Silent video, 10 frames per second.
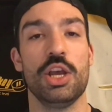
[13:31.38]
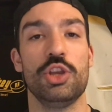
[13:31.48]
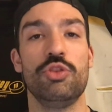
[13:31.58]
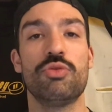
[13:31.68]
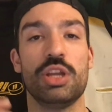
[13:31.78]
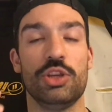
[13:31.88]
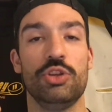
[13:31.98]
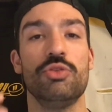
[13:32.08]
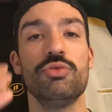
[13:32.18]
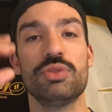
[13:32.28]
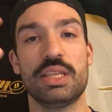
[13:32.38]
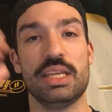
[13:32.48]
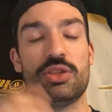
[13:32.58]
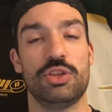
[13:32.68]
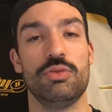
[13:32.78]
you can use
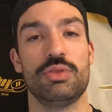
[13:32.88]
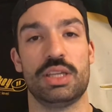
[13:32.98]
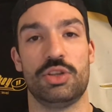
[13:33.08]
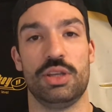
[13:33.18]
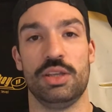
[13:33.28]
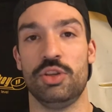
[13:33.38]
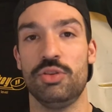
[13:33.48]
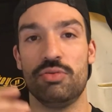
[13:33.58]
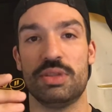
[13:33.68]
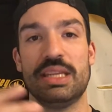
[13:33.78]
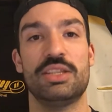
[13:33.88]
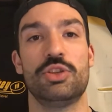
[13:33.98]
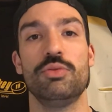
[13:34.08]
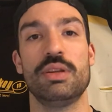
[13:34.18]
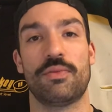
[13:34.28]
these
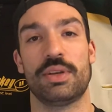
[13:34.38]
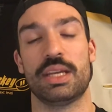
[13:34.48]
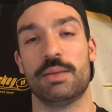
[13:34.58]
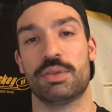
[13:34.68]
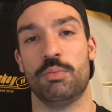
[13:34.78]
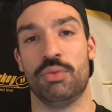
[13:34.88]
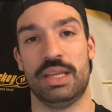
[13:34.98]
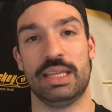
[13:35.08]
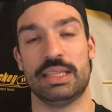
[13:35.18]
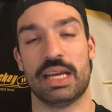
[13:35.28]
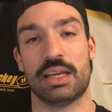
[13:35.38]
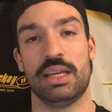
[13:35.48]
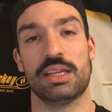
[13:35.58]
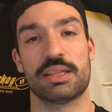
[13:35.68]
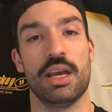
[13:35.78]
two different types of breathing
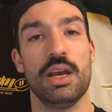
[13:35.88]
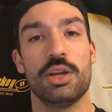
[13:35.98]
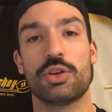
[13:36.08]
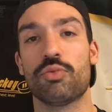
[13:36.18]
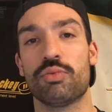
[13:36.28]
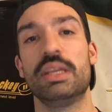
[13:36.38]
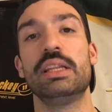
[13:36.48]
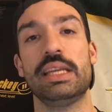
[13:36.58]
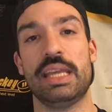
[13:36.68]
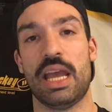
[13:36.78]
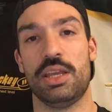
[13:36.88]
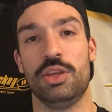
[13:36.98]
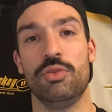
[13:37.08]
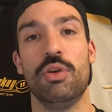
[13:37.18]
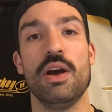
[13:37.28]
techniques to really get
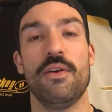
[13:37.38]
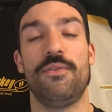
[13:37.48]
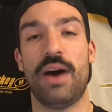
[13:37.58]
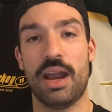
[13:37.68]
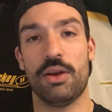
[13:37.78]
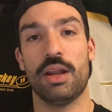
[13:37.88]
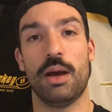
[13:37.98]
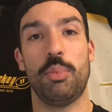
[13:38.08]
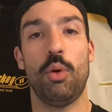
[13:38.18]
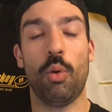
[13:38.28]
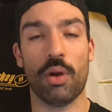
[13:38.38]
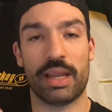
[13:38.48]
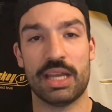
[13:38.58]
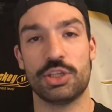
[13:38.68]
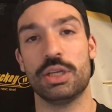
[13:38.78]
you fired up or
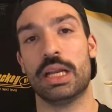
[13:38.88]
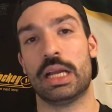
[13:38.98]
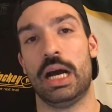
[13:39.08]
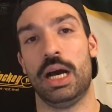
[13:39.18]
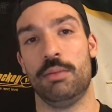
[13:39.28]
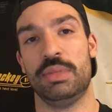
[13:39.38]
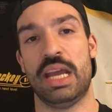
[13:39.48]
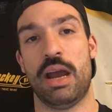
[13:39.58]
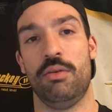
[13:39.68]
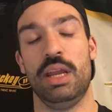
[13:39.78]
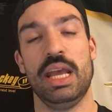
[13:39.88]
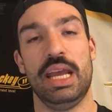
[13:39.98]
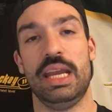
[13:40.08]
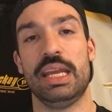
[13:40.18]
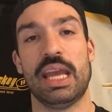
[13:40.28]
get you to calm down.
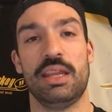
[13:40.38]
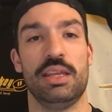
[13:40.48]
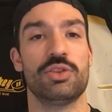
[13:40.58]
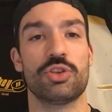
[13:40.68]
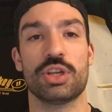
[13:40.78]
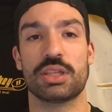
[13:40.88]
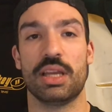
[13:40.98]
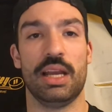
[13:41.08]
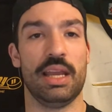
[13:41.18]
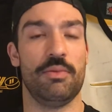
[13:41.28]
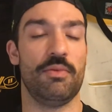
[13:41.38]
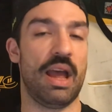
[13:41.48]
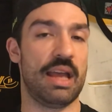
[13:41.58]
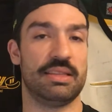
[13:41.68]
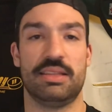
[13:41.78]
And again, these are just, again,
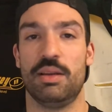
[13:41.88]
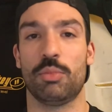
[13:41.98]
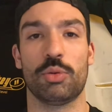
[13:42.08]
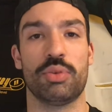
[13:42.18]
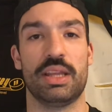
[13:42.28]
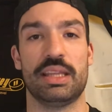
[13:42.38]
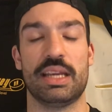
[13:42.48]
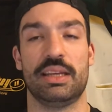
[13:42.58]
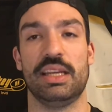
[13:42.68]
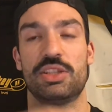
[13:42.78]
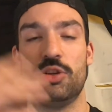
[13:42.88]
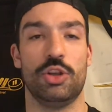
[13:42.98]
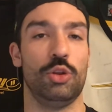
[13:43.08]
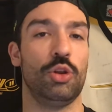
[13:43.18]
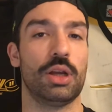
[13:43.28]
similar breathing techniques. You
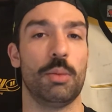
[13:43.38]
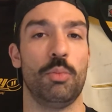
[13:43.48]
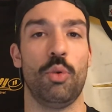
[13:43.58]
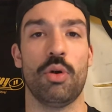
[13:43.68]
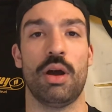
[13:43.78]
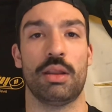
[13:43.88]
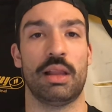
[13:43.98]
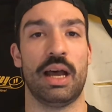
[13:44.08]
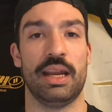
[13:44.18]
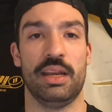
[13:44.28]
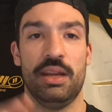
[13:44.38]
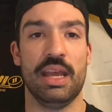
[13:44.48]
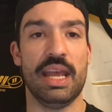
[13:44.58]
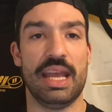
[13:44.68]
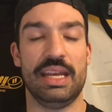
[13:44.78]
can look up more online
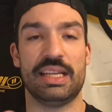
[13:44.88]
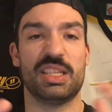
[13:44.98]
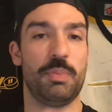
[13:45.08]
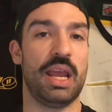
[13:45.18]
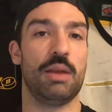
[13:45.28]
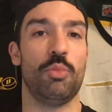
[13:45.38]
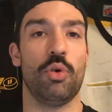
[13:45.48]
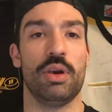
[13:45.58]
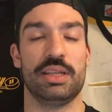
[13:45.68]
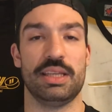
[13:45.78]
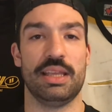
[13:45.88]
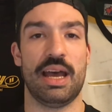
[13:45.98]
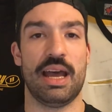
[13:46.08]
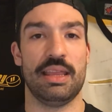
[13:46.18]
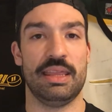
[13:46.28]
and expand more into
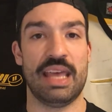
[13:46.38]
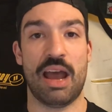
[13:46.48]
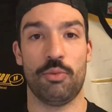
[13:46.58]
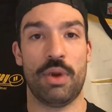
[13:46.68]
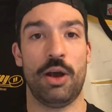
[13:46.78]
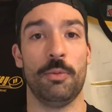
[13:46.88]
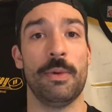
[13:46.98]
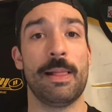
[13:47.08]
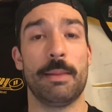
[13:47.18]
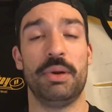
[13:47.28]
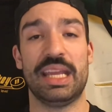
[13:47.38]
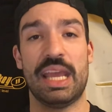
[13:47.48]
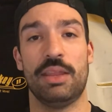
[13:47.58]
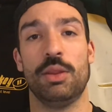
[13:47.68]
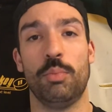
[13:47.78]
that realm. But
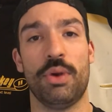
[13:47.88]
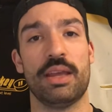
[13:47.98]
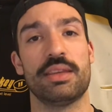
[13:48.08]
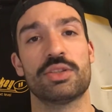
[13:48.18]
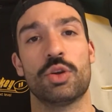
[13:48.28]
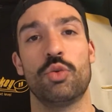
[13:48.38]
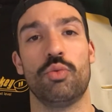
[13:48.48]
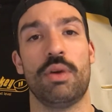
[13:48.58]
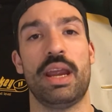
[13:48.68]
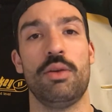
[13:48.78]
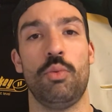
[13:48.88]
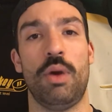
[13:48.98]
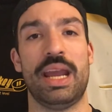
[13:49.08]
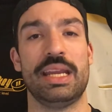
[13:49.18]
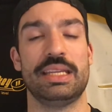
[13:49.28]
again, the breath is a great
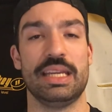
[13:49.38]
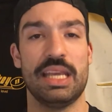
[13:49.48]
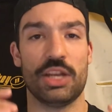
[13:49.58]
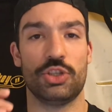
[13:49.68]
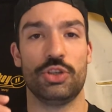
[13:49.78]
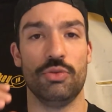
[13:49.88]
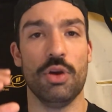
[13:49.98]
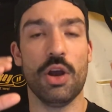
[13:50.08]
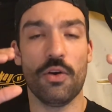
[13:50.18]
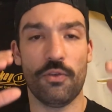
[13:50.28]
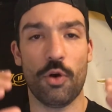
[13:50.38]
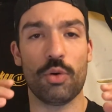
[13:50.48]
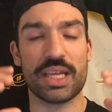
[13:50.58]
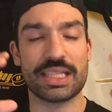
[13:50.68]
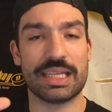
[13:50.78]
way to get you
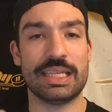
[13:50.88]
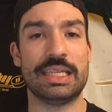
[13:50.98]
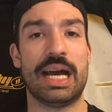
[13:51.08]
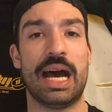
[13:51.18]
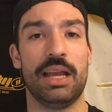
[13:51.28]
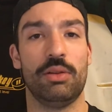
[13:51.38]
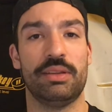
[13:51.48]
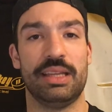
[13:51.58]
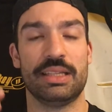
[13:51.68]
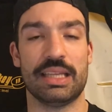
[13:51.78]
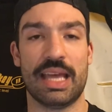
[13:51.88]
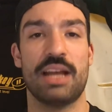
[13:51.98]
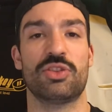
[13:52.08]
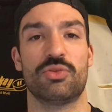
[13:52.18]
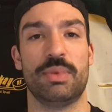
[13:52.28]
focused and dialed into
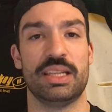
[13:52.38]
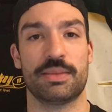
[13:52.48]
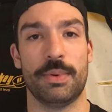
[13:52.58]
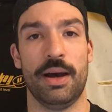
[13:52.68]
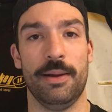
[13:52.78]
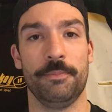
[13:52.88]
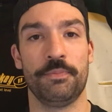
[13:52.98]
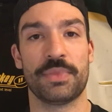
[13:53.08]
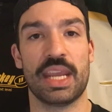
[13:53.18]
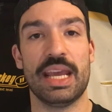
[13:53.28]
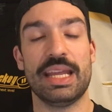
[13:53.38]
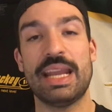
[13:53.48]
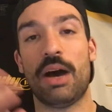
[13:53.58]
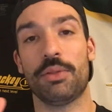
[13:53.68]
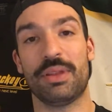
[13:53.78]
that sweet spot.
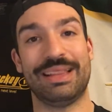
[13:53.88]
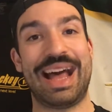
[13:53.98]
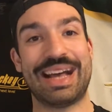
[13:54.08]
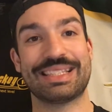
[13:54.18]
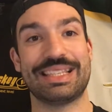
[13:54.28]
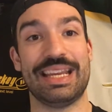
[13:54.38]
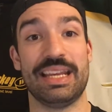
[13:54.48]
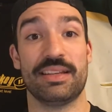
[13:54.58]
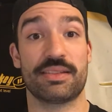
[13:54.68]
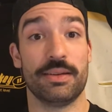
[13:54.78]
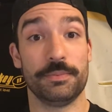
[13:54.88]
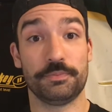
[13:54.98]
Now, the last thing is,